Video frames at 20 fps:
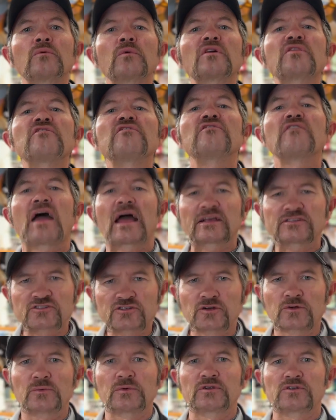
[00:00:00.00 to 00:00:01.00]
with
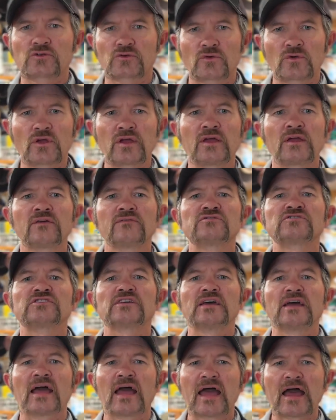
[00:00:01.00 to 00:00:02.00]
faster retrieves
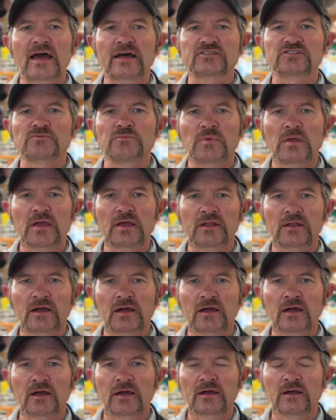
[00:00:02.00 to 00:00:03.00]
has been
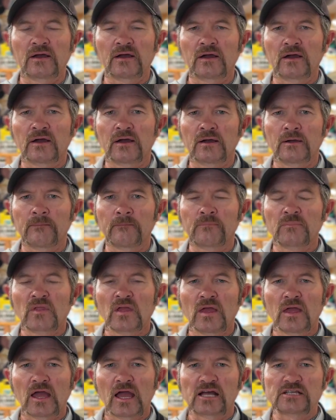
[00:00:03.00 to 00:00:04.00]

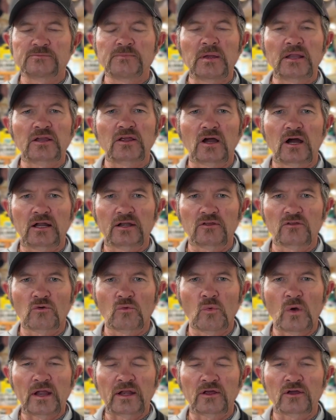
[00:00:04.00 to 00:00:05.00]
kind of the way to